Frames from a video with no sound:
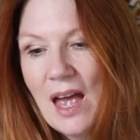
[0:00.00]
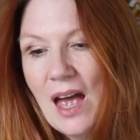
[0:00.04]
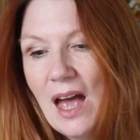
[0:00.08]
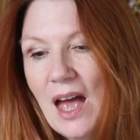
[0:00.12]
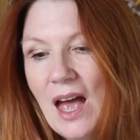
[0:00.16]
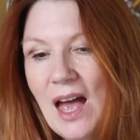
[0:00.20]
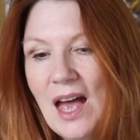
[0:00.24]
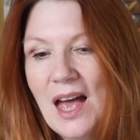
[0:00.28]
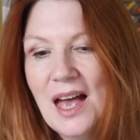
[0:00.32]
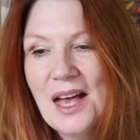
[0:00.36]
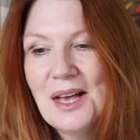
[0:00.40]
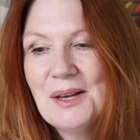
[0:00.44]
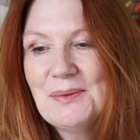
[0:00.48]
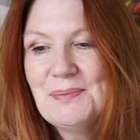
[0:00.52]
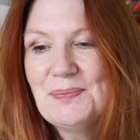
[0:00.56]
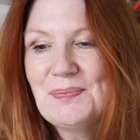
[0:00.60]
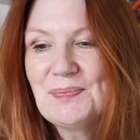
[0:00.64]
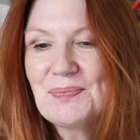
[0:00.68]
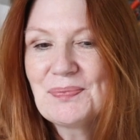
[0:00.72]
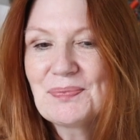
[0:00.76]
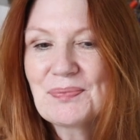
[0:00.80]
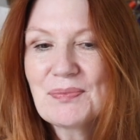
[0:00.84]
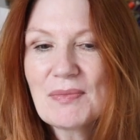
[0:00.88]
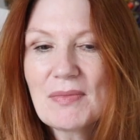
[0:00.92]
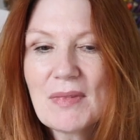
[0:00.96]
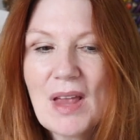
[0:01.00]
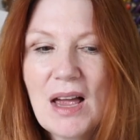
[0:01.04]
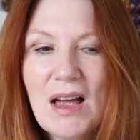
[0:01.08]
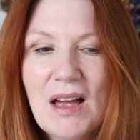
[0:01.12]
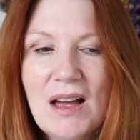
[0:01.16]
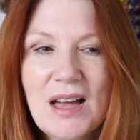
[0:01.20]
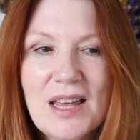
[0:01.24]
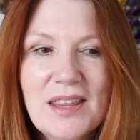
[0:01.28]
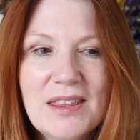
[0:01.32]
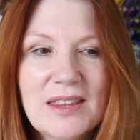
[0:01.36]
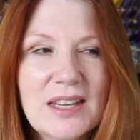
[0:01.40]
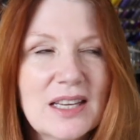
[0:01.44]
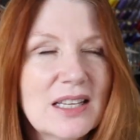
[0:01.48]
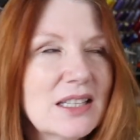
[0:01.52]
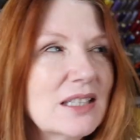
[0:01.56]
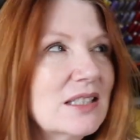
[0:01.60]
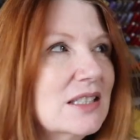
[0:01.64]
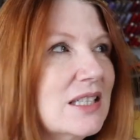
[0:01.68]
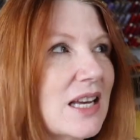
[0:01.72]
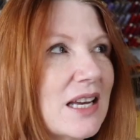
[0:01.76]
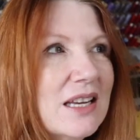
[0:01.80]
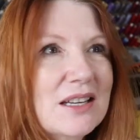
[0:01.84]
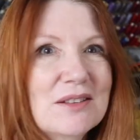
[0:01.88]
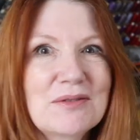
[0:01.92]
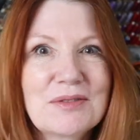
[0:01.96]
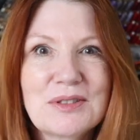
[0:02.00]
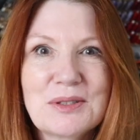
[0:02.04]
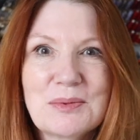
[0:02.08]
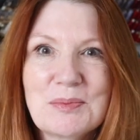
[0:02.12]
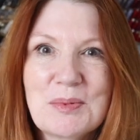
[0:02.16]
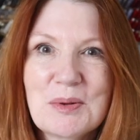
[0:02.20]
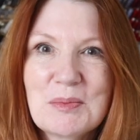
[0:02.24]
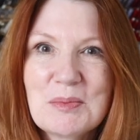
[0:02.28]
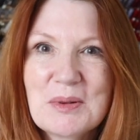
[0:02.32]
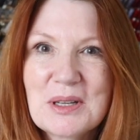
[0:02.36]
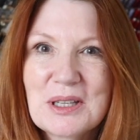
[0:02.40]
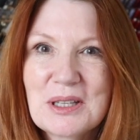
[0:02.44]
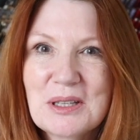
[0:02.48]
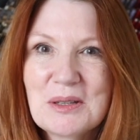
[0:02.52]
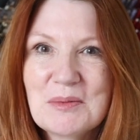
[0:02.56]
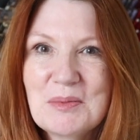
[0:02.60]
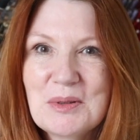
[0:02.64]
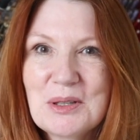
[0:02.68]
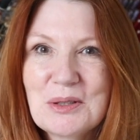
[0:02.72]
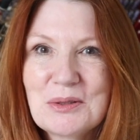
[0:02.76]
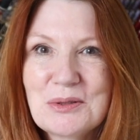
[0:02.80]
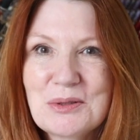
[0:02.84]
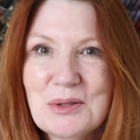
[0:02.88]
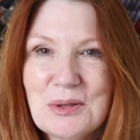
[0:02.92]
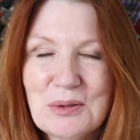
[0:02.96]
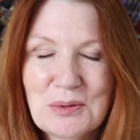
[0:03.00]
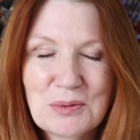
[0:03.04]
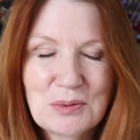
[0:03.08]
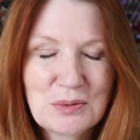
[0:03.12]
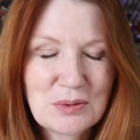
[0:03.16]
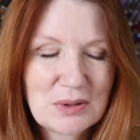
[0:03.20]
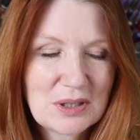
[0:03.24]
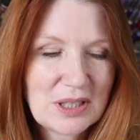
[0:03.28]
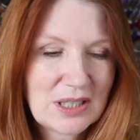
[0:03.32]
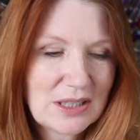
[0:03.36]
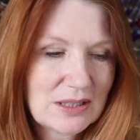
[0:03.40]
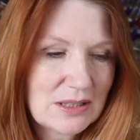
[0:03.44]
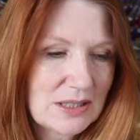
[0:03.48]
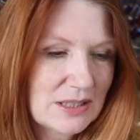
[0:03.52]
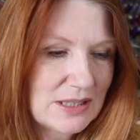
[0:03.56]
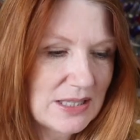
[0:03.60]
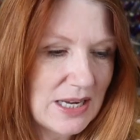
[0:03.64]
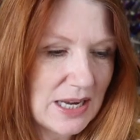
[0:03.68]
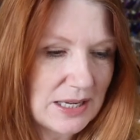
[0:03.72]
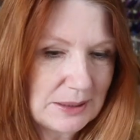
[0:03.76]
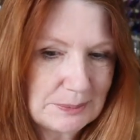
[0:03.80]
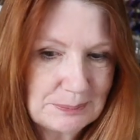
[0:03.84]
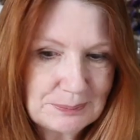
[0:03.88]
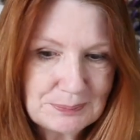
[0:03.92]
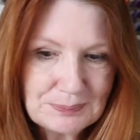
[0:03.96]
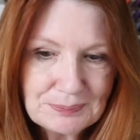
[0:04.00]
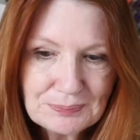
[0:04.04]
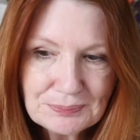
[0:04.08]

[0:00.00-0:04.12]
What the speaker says: I think Dave is probably going to be on dog walking today.